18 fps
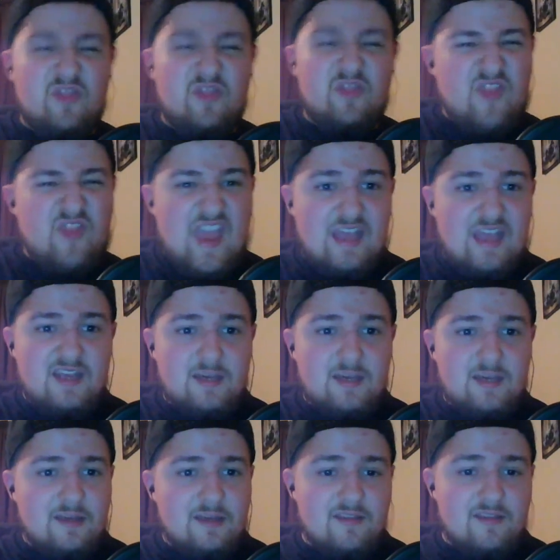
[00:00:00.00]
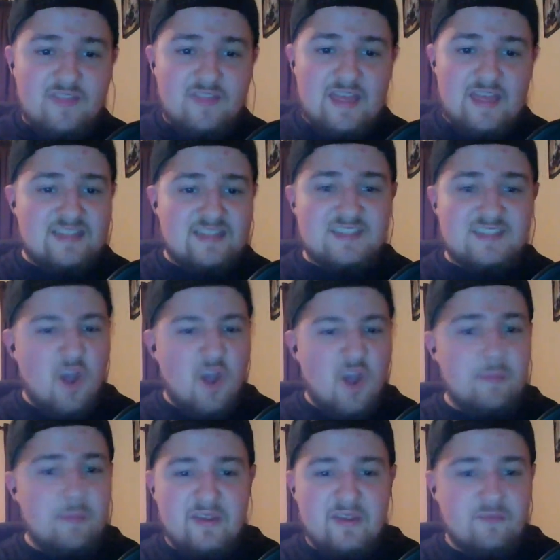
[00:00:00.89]
thing that's
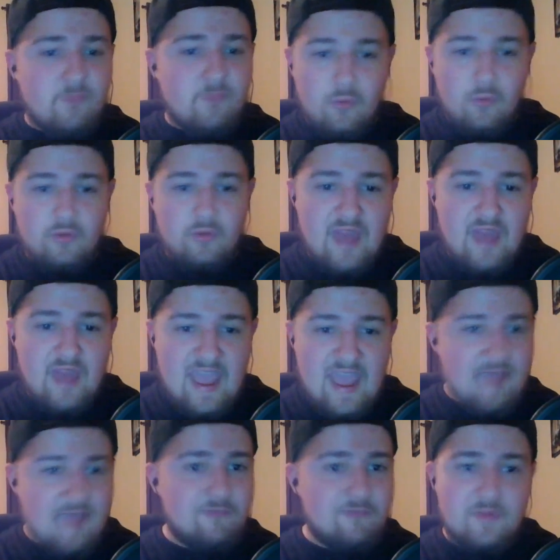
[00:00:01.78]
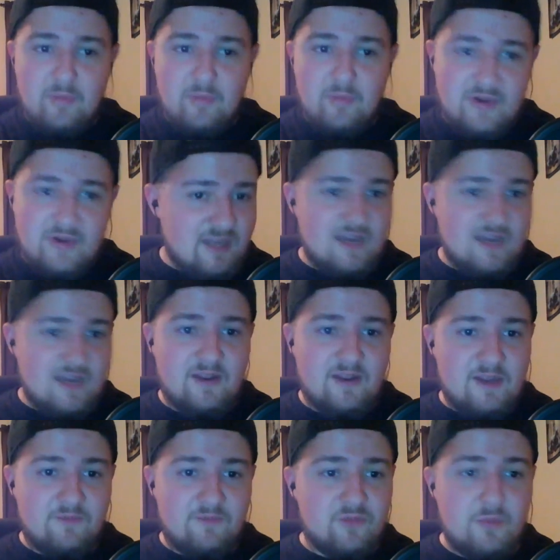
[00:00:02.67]
coming for everybody
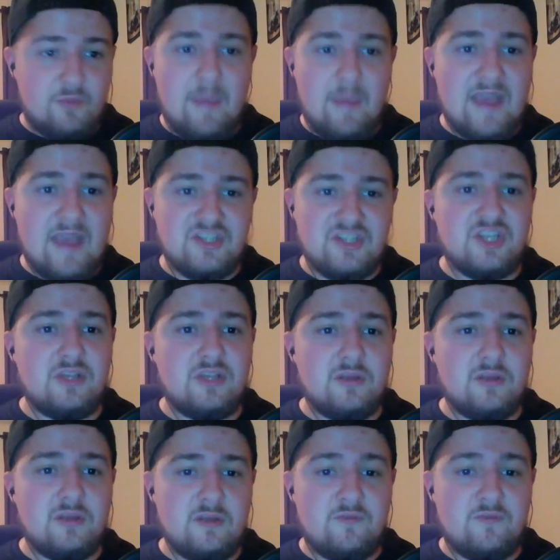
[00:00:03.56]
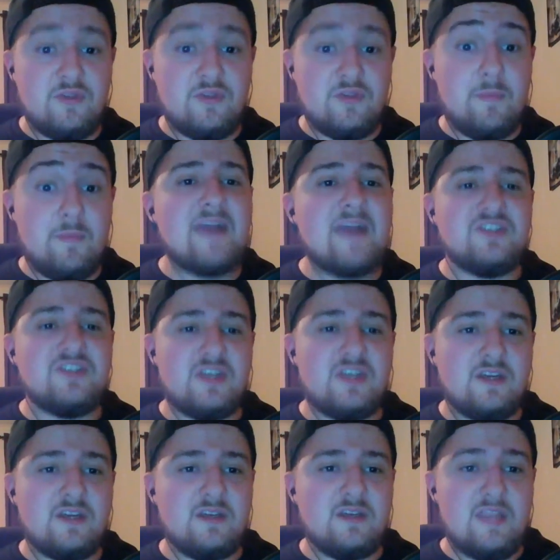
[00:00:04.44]
and for the magic
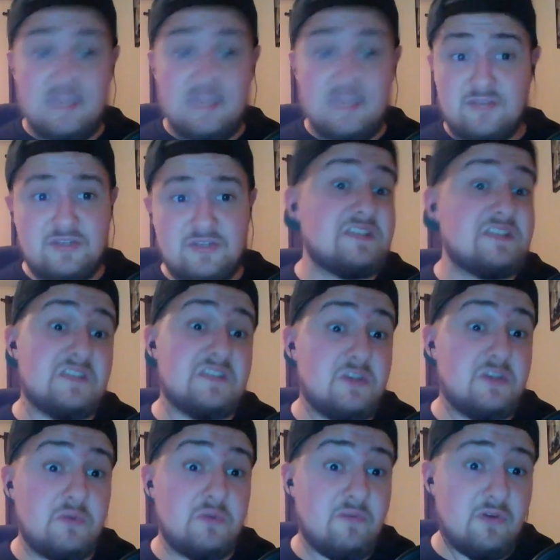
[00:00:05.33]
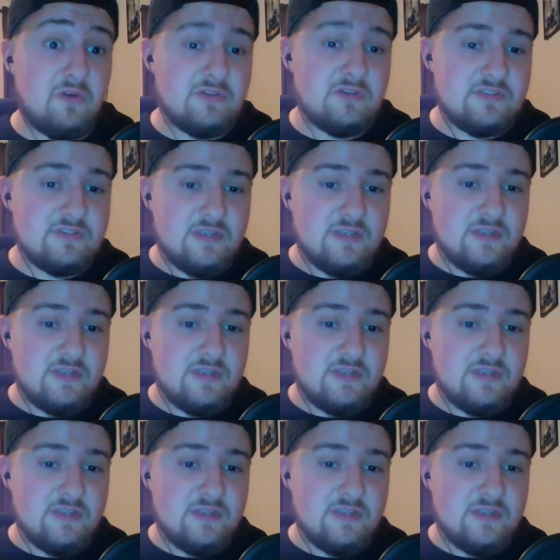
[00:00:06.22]
in the DC universe.